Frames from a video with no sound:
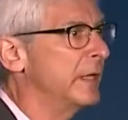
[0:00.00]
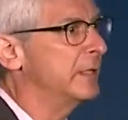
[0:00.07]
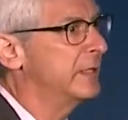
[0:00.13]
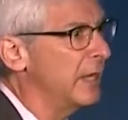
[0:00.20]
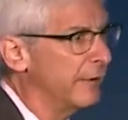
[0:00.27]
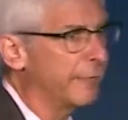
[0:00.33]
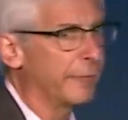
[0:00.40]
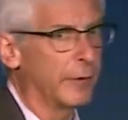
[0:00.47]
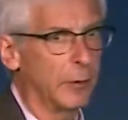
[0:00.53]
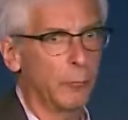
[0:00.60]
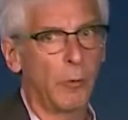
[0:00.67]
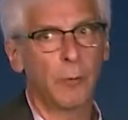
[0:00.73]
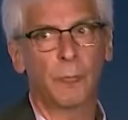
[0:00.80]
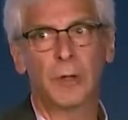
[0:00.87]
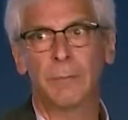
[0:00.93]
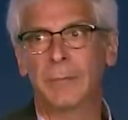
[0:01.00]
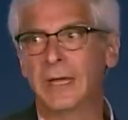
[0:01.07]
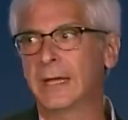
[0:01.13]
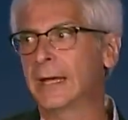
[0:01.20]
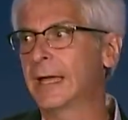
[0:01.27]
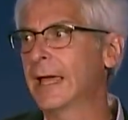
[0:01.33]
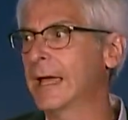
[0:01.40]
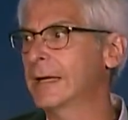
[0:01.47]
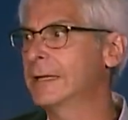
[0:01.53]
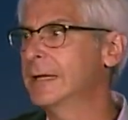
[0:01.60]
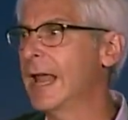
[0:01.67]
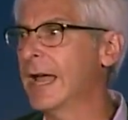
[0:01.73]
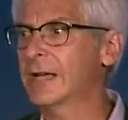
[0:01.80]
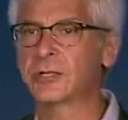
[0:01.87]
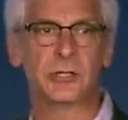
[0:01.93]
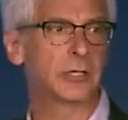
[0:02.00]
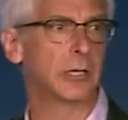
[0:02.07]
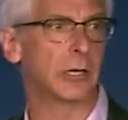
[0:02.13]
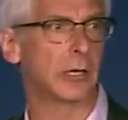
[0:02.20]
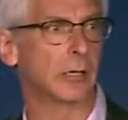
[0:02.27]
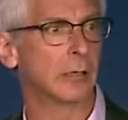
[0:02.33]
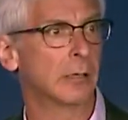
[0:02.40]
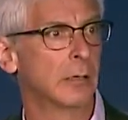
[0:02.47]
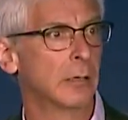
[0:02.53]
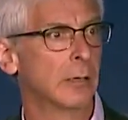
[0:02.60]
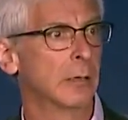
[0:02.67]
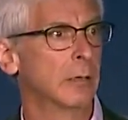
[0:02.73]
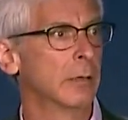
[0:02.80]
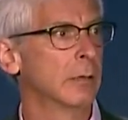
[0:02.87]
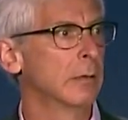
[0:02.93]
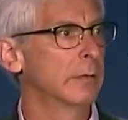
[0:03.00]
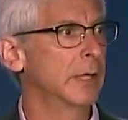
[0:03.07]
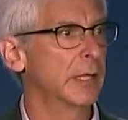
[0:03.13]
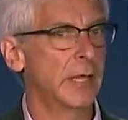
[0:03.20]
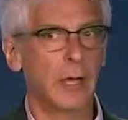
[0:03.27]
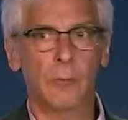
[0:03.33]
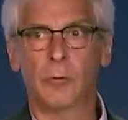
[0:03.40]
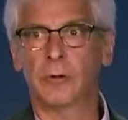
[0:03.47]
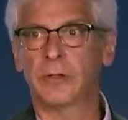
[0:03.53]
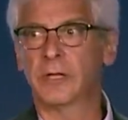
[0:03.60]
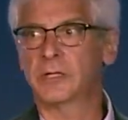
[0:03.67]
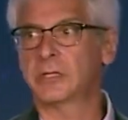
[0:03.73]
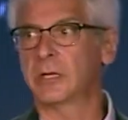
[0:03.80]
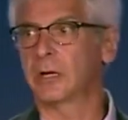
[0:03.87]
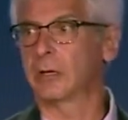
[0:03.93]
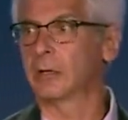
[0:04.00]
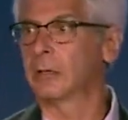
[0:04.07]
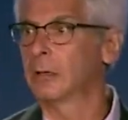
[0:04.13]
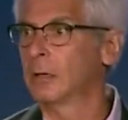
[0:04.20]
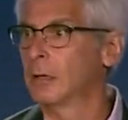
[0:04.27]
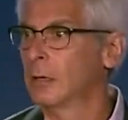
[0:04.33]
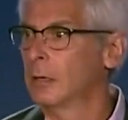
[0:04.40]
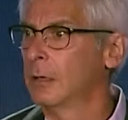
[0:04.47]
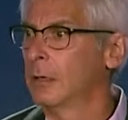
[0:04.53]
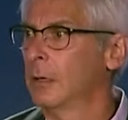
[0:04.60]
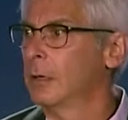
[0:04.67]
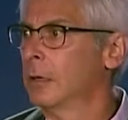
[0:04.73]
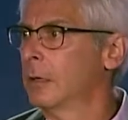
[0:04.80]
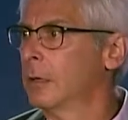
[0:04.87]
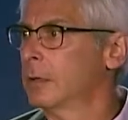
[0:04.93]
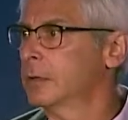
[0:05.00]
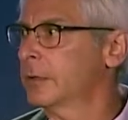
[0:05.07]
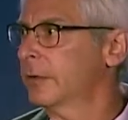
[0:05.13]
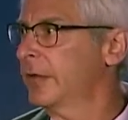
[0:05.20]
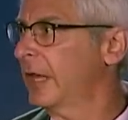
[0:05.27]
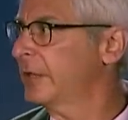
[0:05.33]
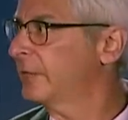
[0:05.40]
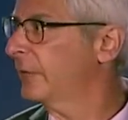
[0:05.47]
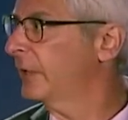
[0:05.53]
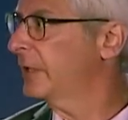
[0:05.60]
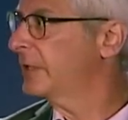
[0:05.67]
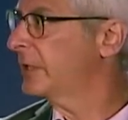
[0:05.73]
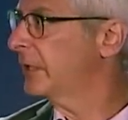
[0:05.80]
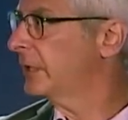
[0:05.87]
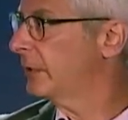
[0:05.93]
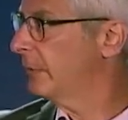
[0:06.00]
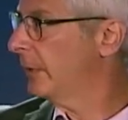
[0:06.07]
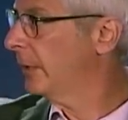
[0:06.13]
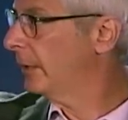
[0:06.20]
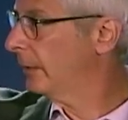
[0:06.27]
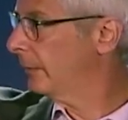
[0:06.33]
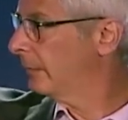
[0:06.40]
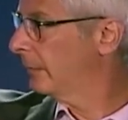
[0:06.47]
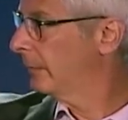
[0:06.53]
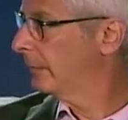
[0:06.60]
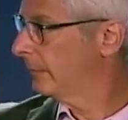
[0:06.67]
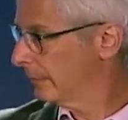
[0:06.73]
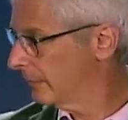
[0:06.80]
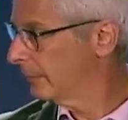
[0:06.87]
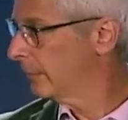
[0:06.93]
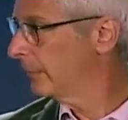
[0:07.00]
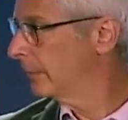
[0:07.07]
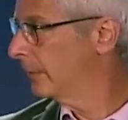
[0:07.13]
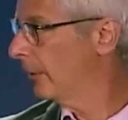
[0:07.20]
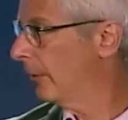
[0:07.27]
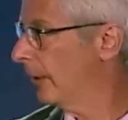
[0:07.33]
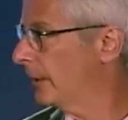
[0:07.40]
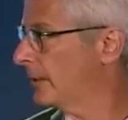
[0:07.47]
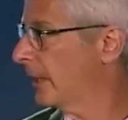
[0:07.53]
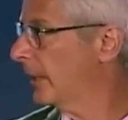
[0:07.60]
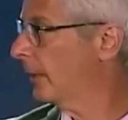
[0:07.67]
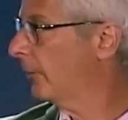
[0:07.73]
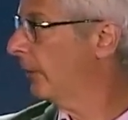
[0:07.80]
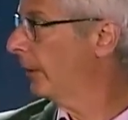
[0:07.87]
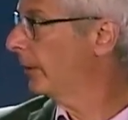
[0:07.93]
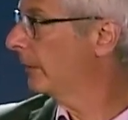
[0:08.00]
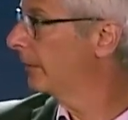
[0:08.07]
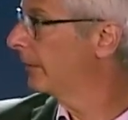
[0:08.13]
different when we meet again next year than they were this year. So thanks for listening to me, and Noah, take it away.